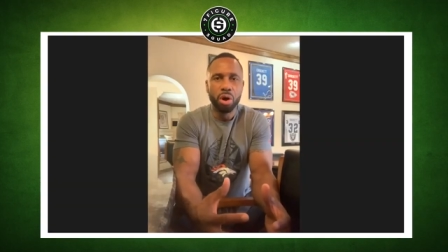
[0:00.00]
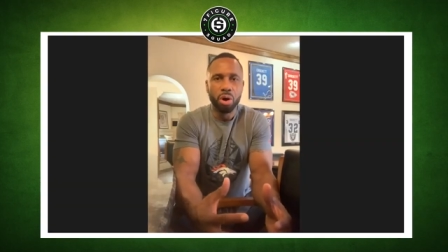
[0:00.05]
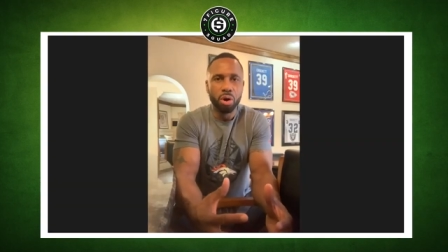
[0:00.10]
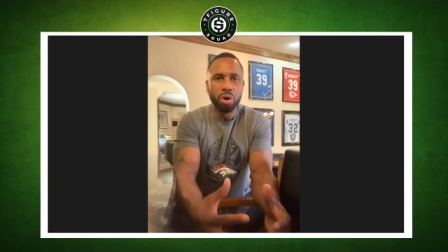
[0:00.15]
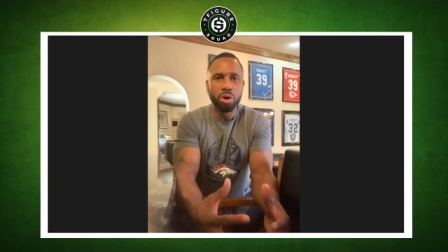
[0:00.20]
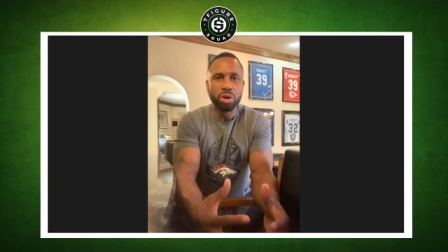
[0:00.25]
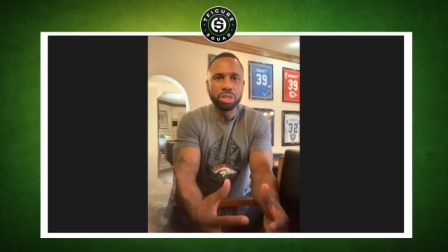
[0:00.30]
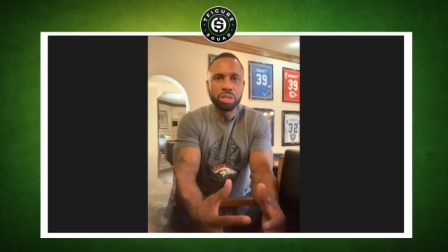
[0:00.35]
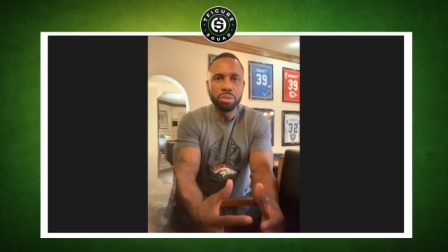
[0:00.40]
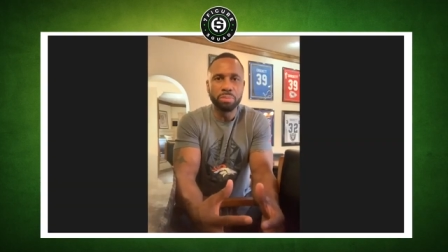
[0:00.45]

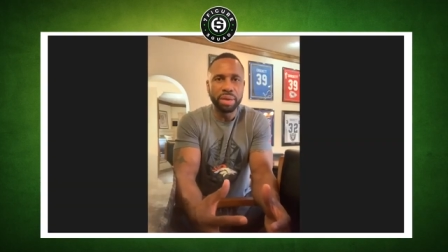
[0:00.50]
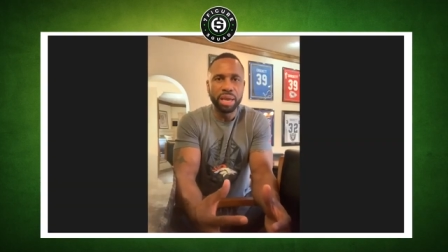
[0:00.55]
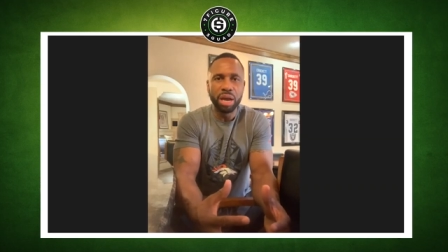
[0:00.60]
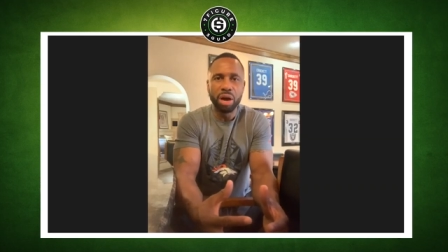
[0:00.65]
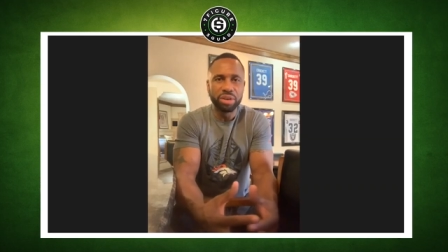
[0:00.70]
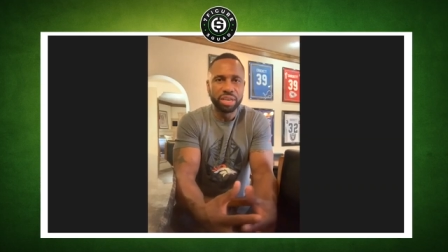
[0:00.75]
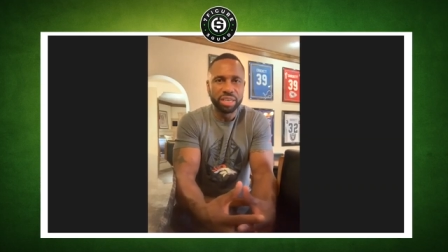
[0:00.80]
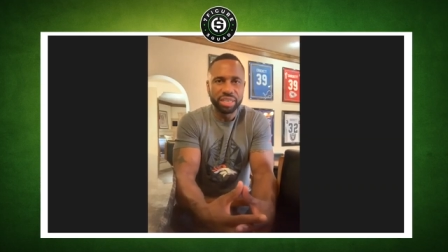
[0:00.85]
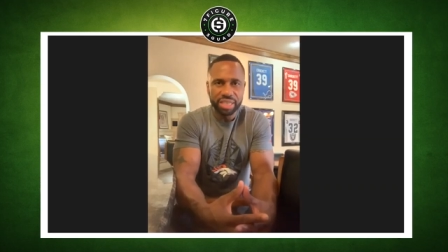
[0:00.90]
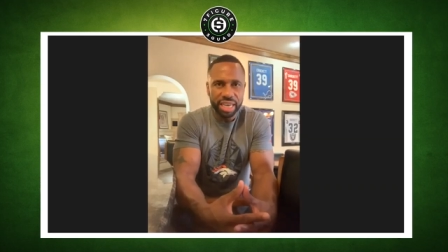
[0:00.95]
or to be
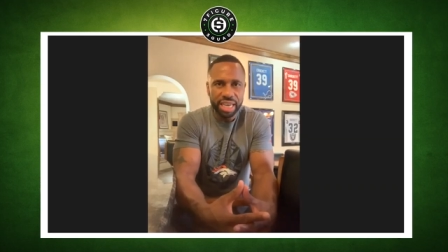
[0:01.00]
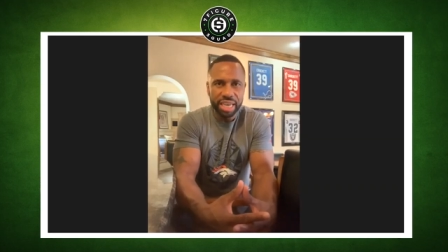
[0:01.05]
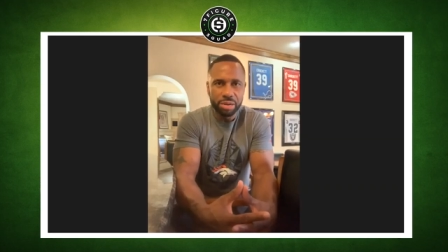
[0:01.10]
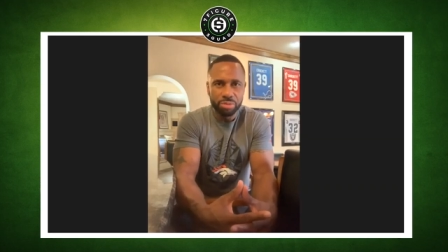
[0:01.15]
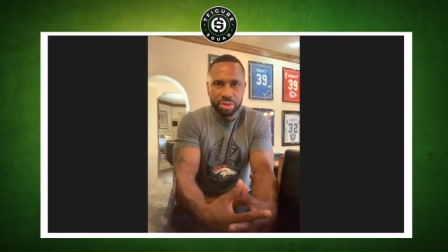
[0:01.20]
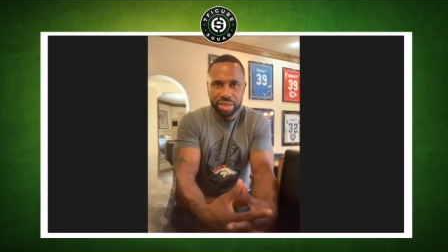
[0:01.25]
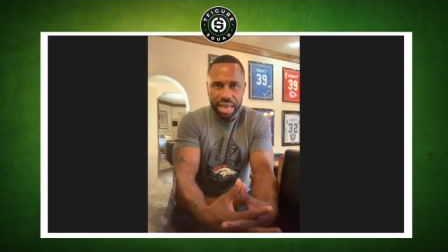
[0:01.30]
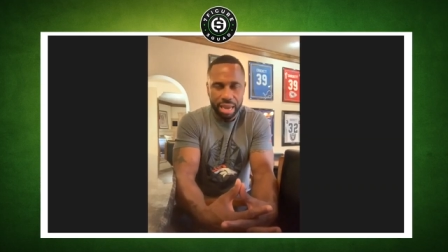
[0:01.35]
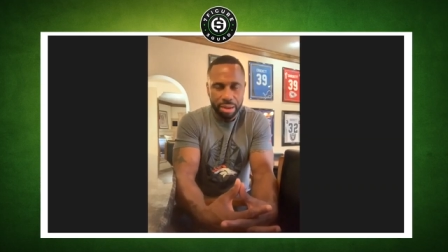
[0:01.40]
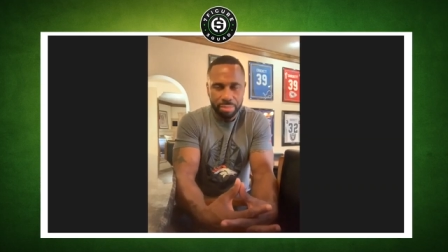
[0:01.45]
on a team
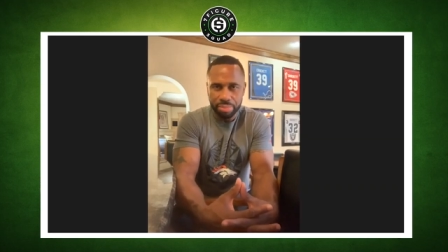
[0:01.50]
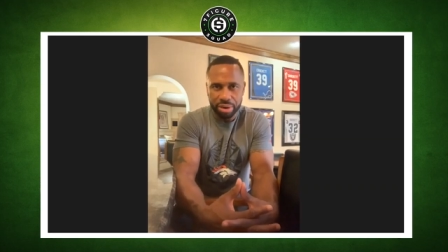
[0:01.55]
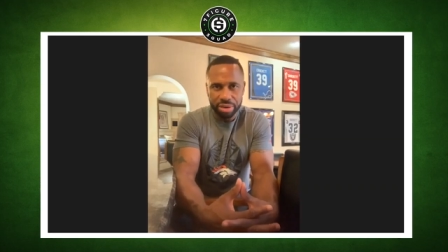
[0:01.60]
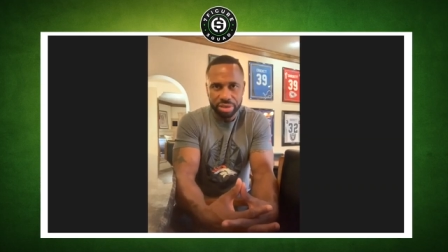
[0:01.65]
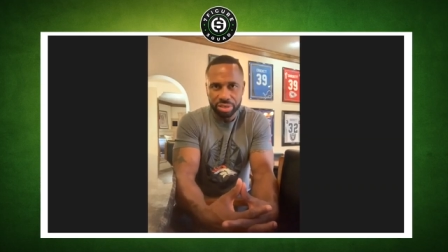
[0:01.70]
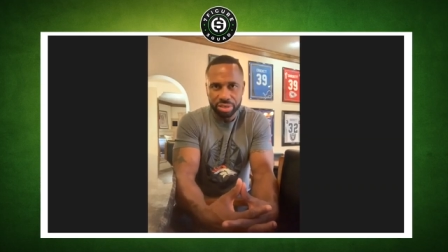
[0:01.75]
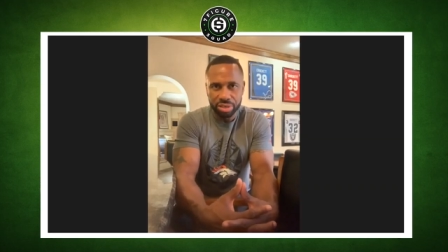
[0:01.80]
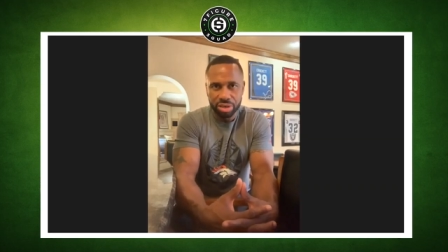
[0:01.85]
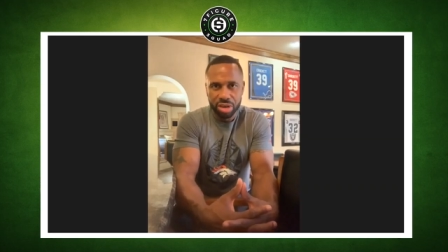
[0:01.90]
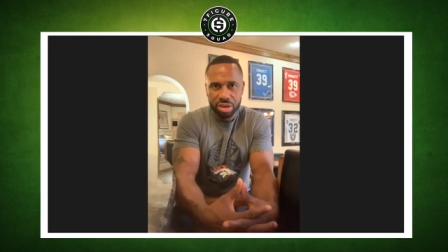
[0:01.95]
with that
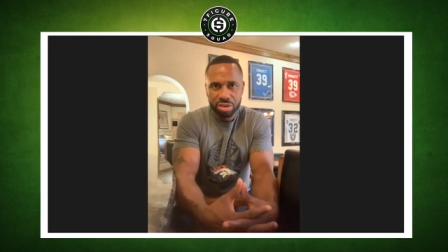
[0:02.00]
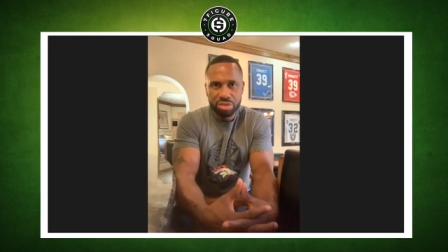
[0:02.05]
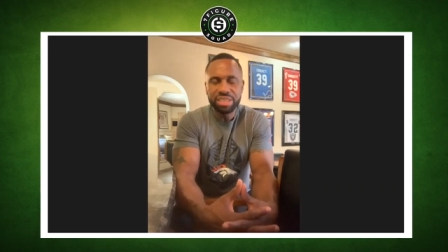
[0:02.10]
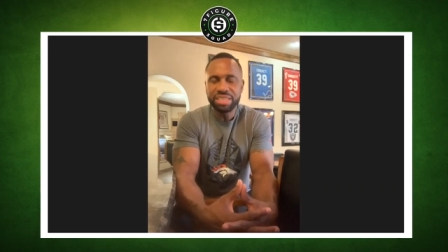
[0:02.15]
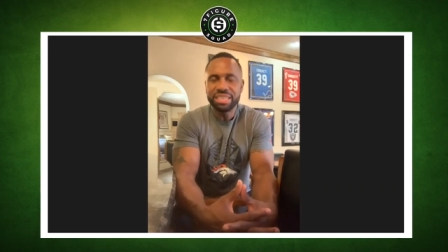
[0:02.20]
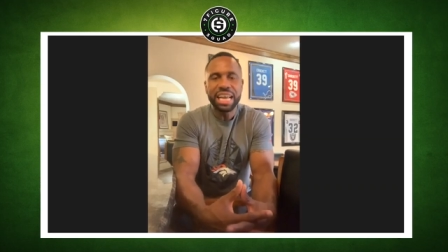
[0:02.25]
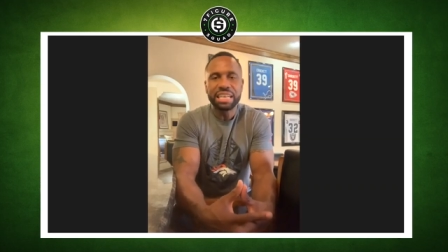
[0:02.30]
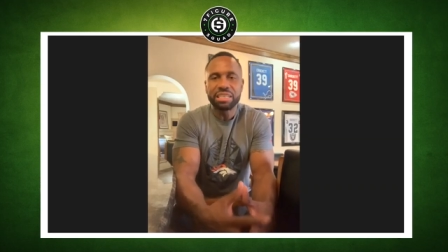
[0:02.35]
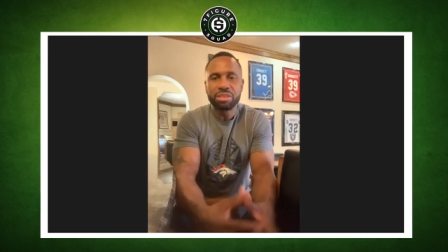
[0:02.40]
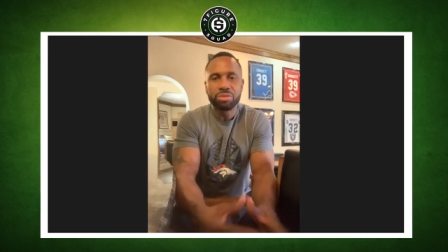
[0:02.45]
person. You
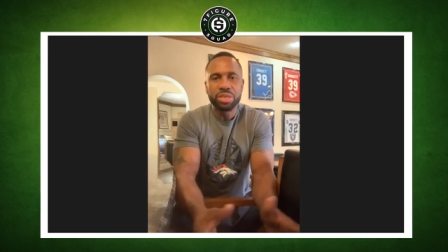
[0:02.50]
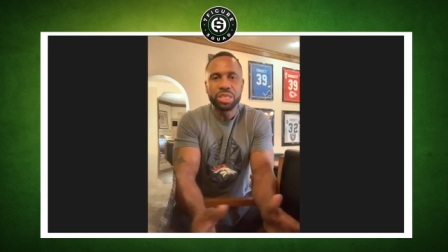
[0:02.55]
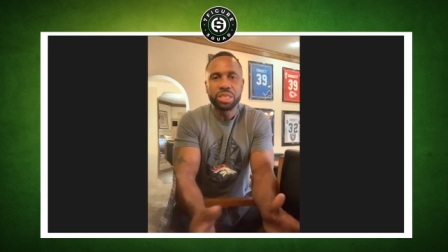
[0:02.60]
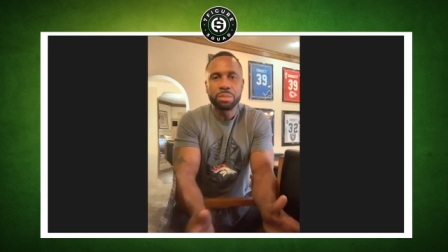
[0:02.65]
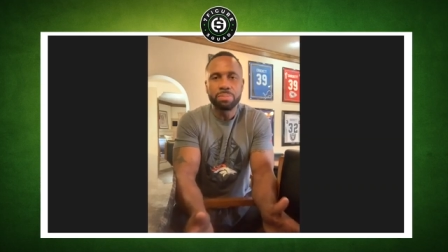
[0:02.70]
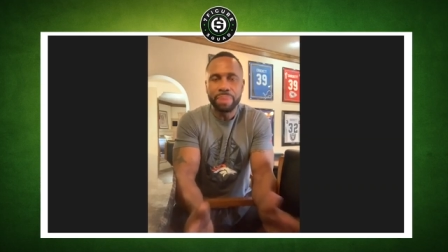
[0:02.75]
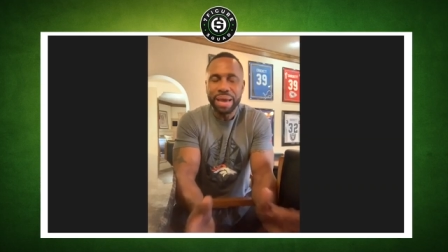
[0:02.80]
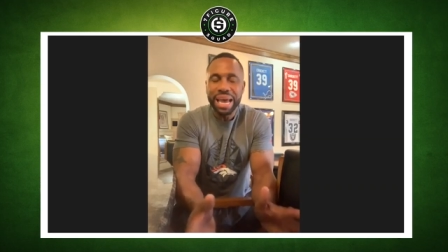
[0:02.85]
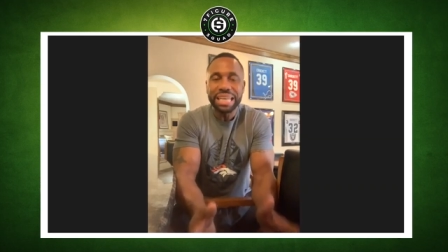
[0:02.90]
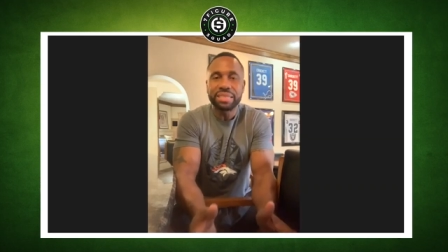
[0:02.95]
just mm-hmm. have to
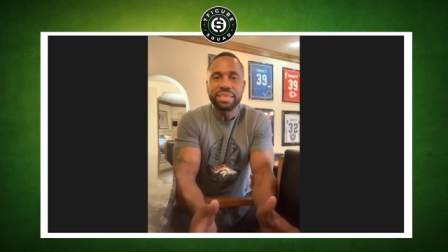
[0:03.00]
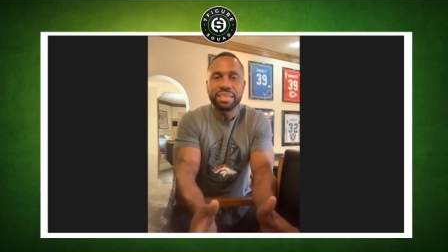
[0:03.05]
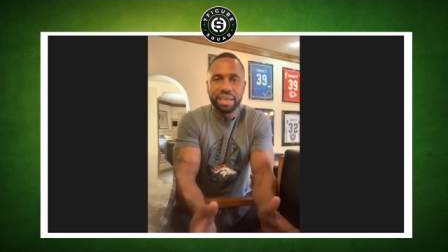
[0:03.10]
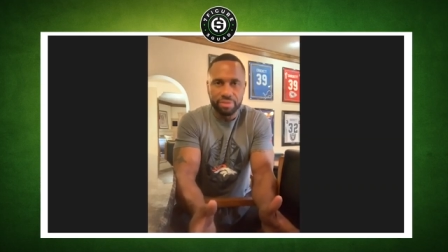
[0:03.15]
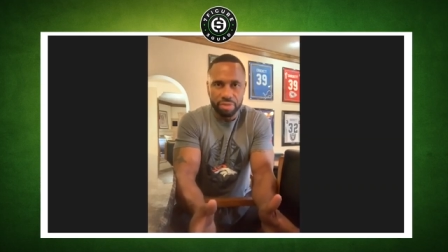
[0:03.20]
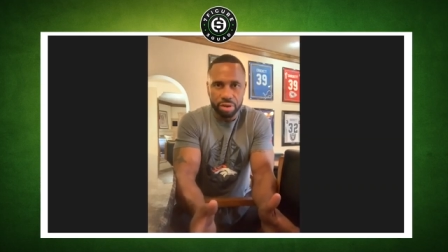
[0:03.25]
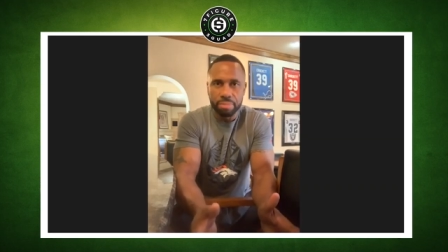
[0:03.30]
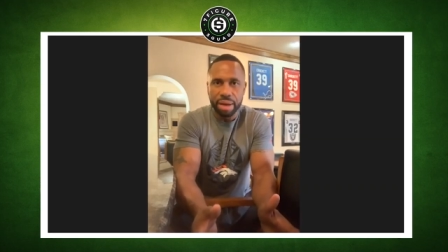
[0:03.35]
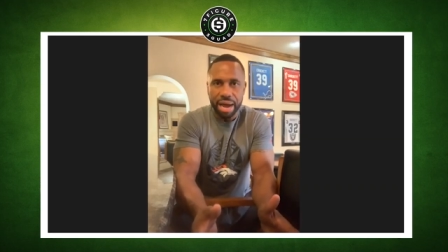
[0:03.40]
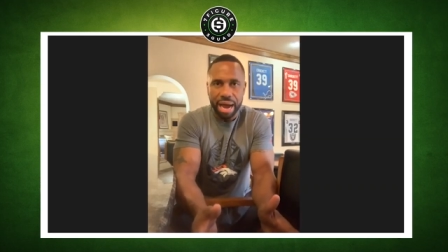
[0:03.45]
respect
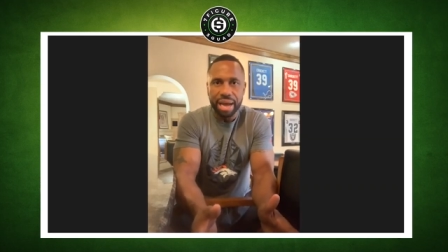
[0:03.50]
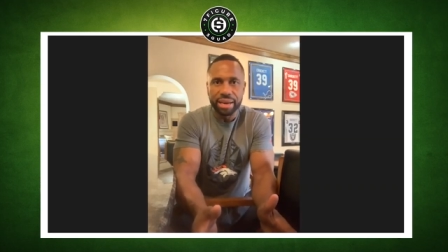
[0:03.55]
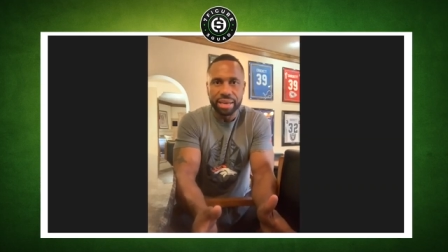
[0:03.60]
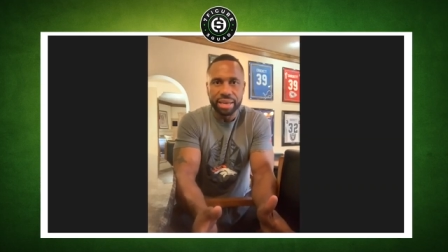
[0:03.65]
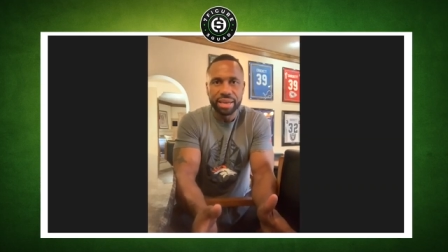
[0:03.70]
everybody.